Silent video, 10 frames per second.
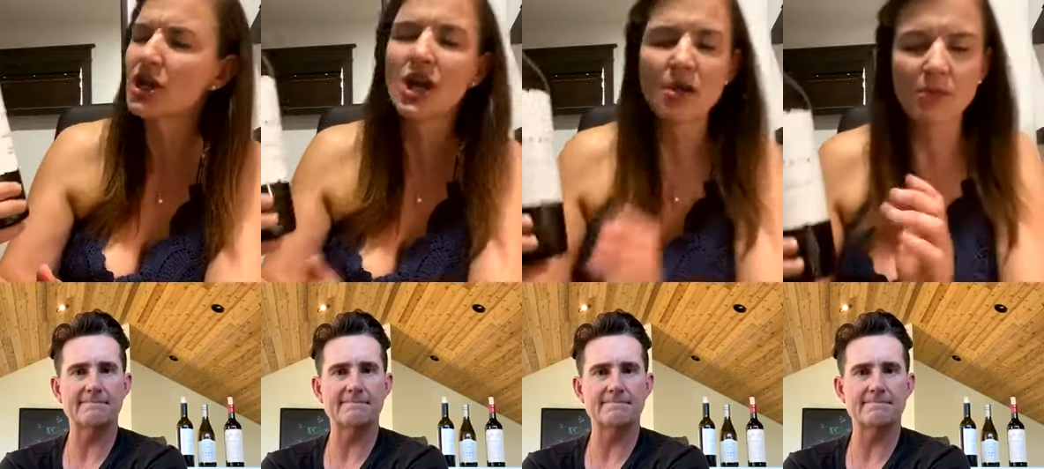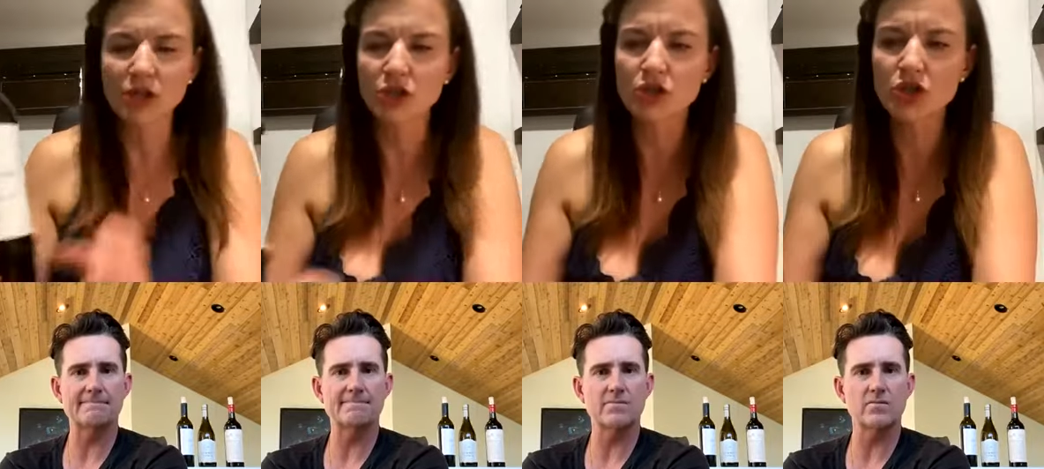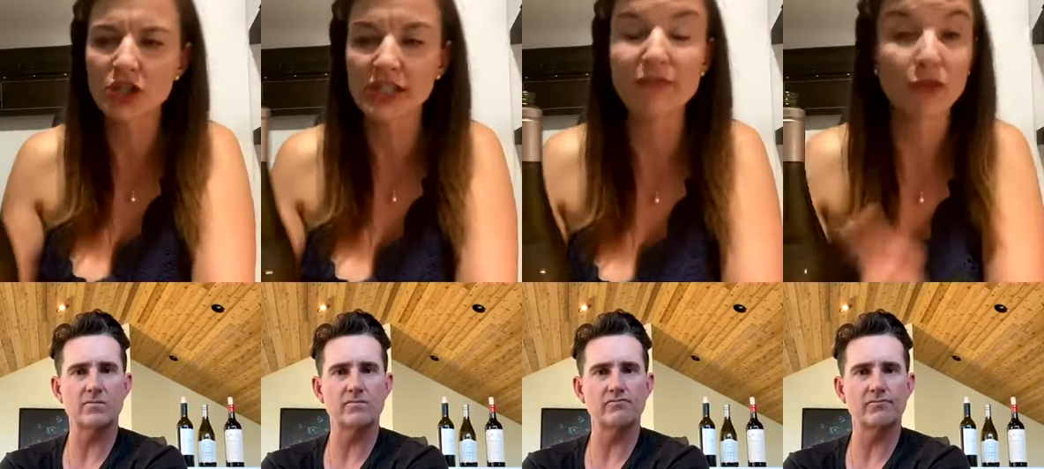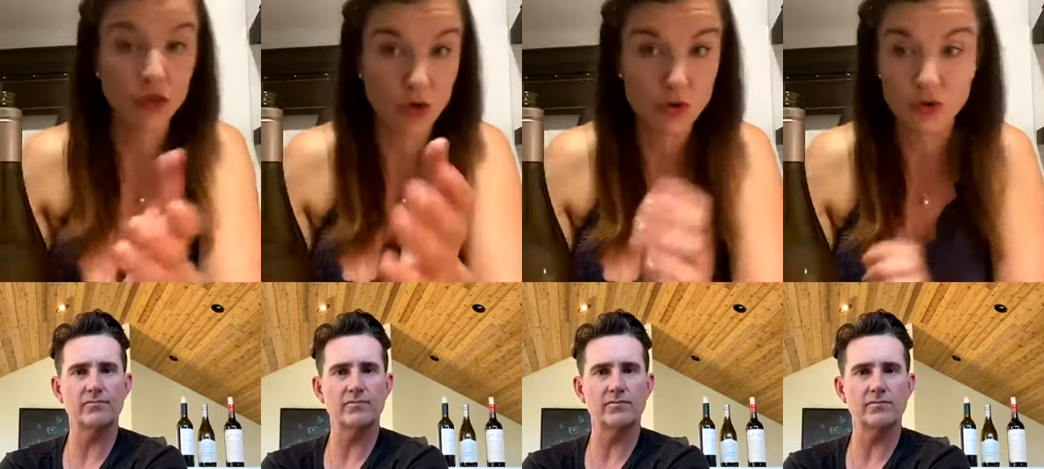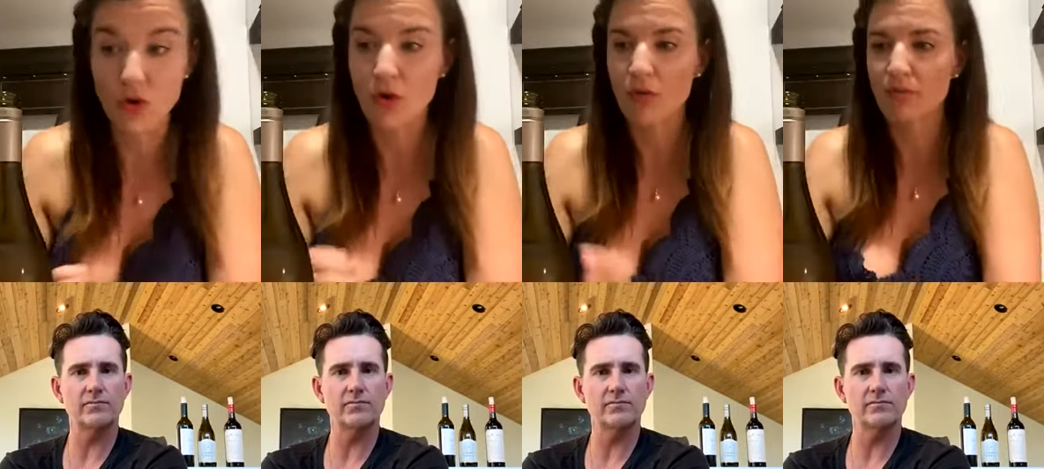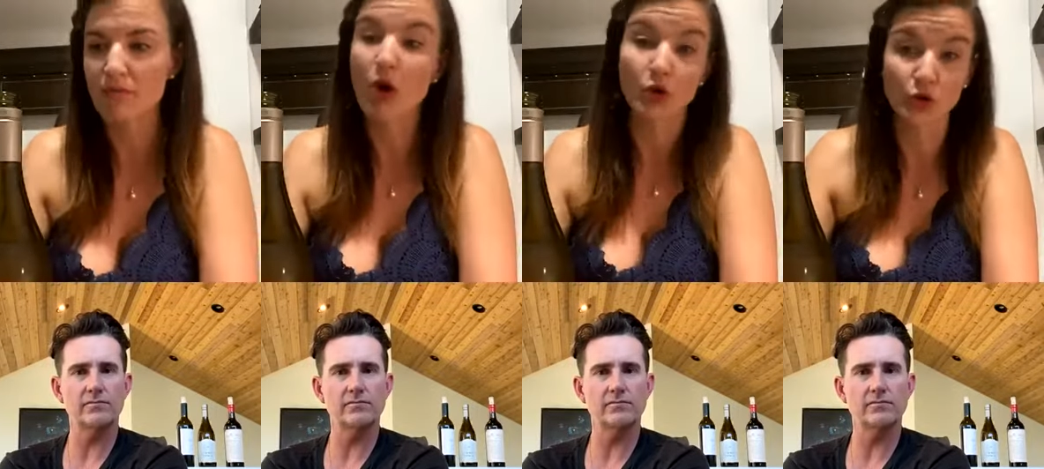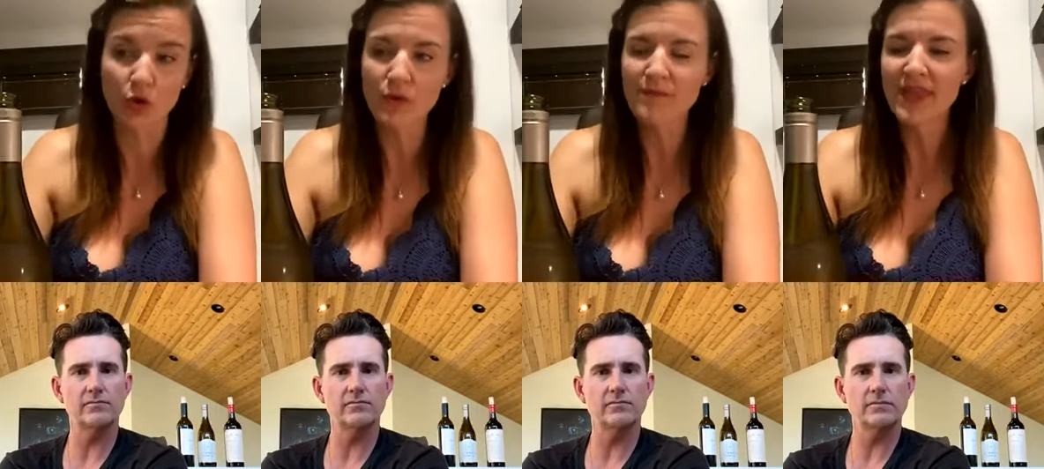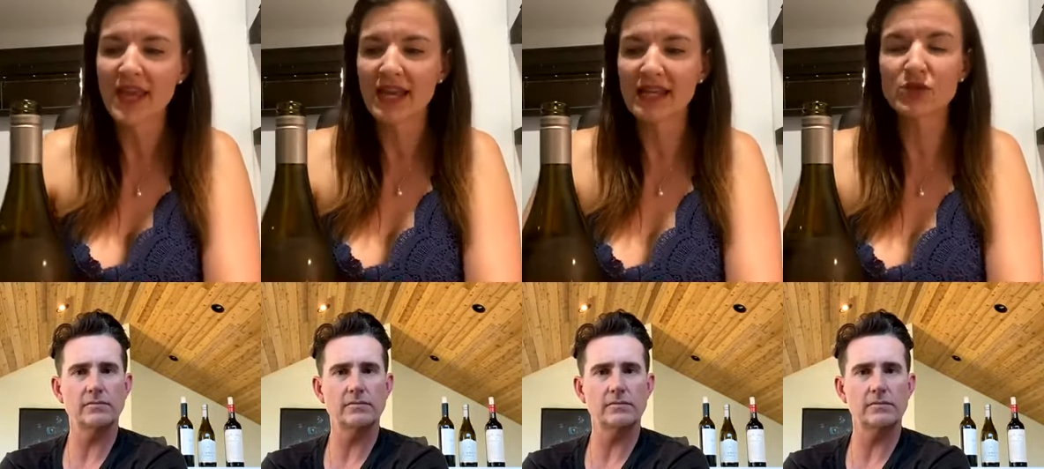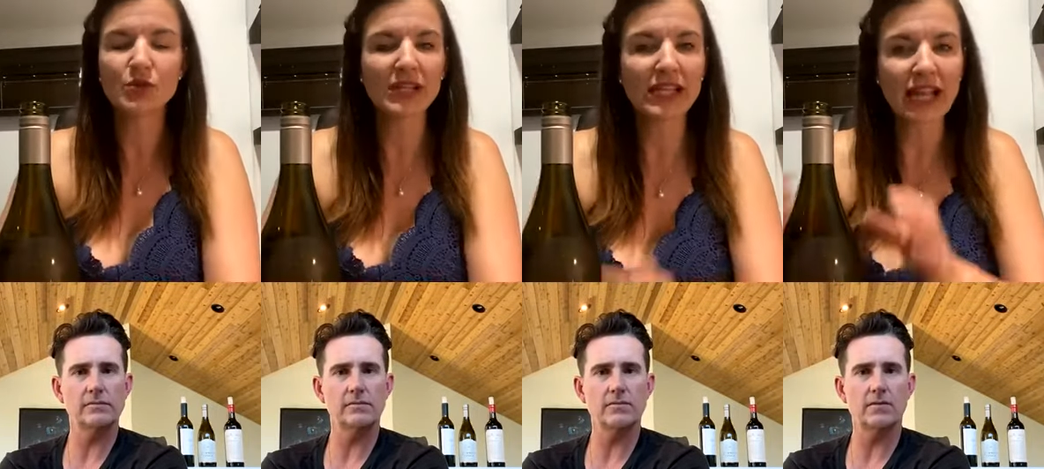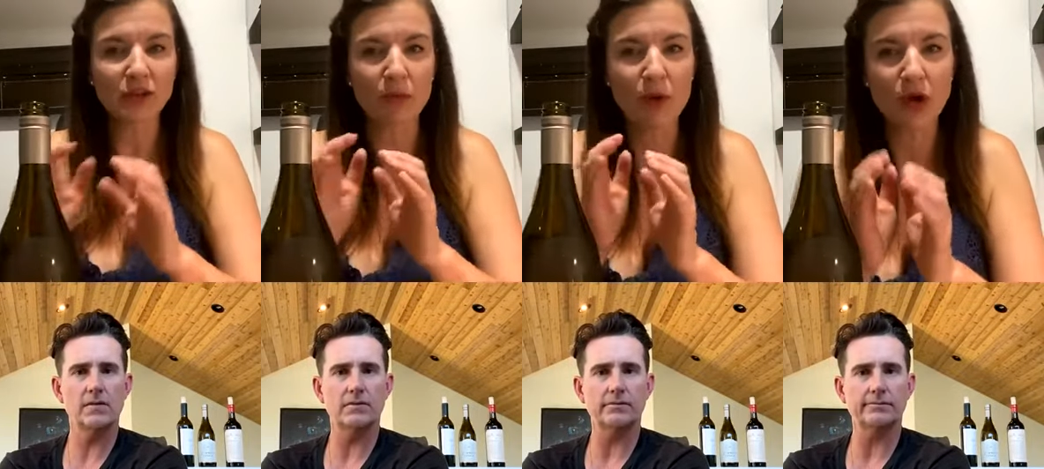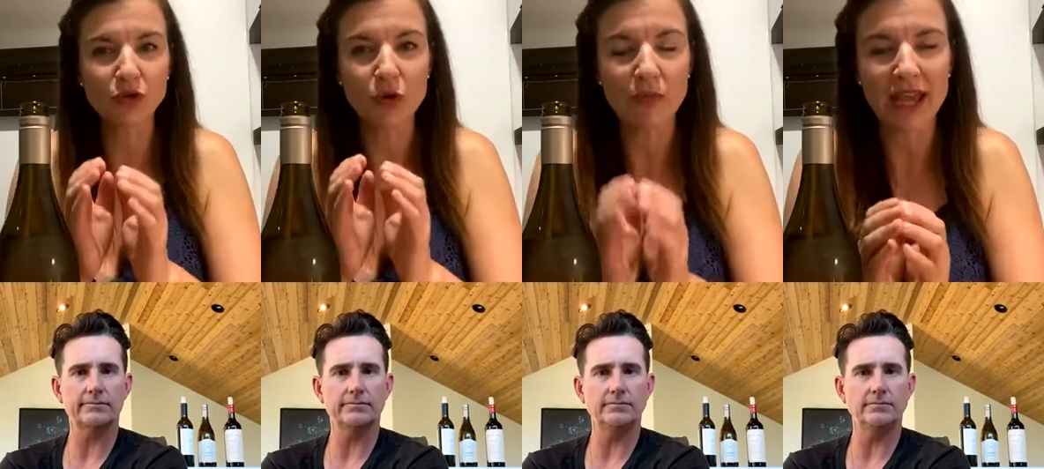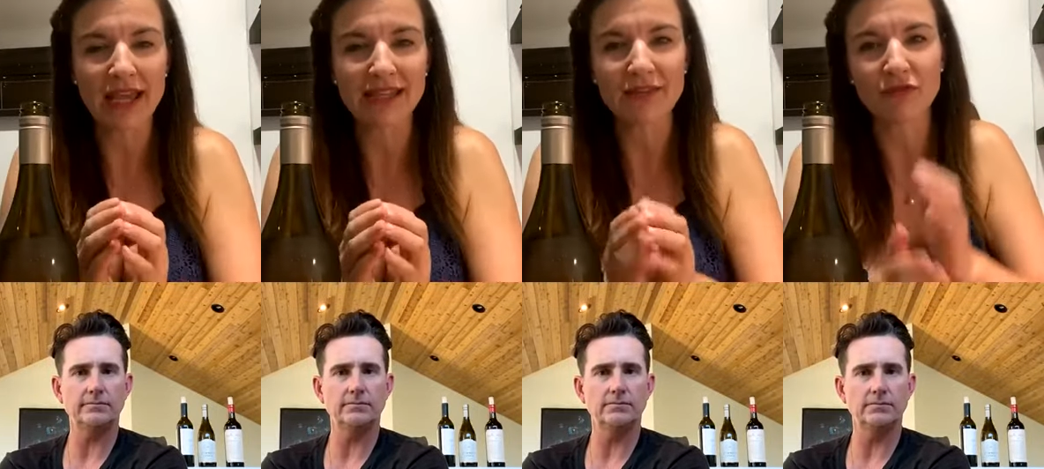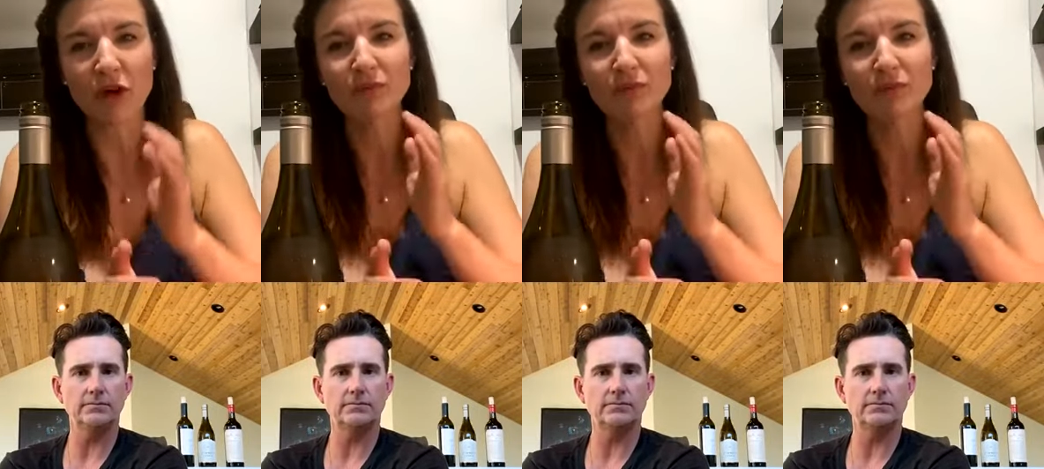Speaker 1: But usually, for those who know Bordeaux, it's really like a Bordeaux blend from